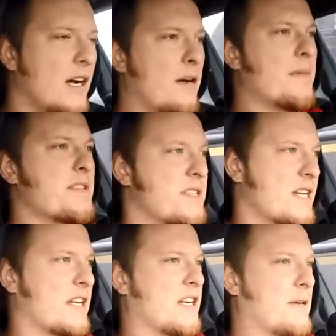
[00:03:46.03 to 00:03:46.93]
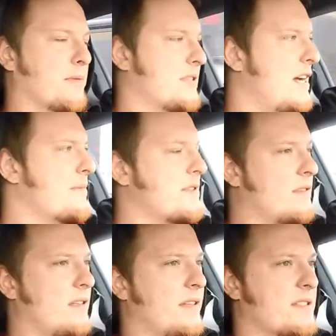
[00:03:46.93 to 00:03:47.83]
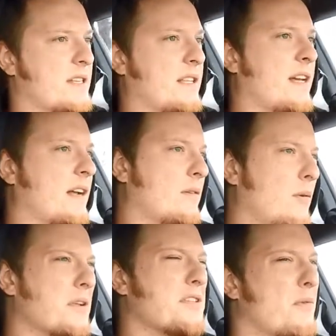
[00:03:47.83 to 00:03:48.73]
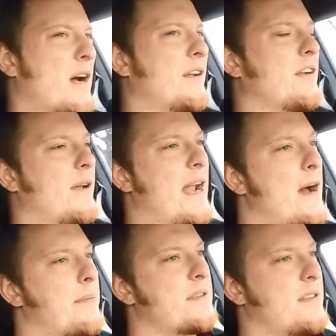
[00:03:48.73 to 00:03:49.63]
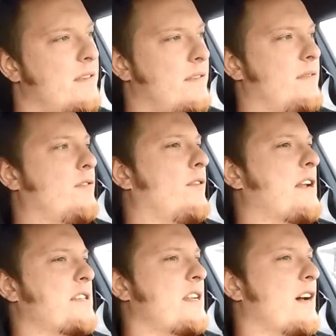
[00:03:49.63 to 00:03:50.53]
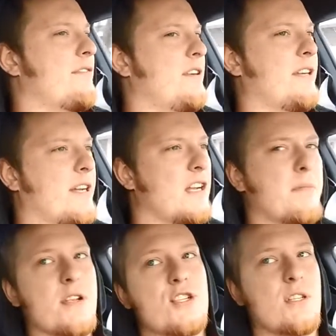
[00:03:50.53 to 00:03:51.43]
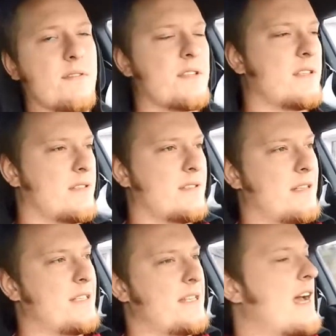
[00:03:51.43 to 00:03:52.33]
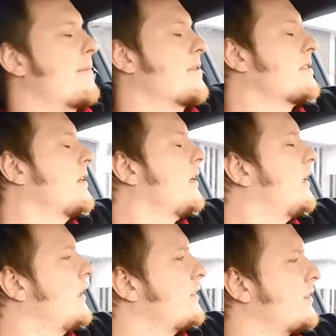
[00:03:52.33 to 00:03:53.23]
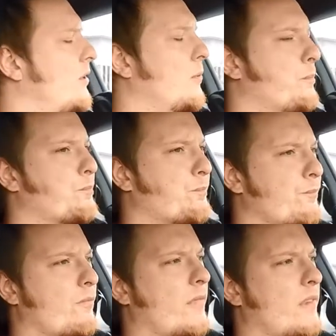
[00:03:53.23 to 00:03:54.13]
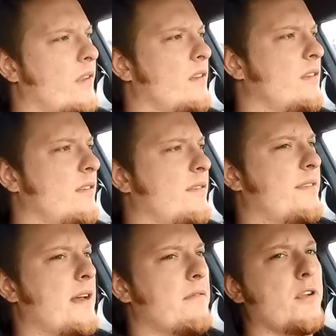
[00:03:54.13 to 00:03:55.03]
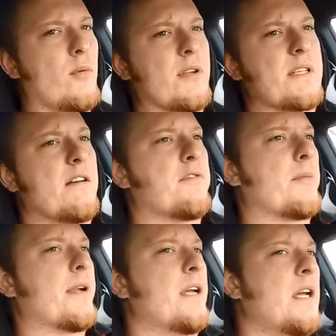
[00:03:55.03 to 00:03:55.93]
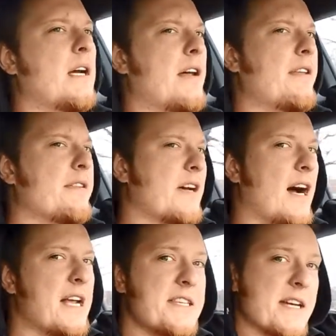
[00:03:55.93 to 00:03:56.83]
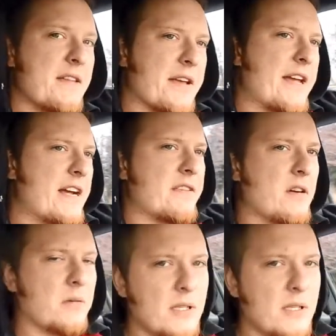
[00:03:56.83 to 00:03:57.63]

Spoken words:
missing second a couple times and things like that. And once in a while, you know, it happens. If you're racing enough, you're gonna miss shifts. It just happens. So that really worked out for me. I think the icing on the cake, though,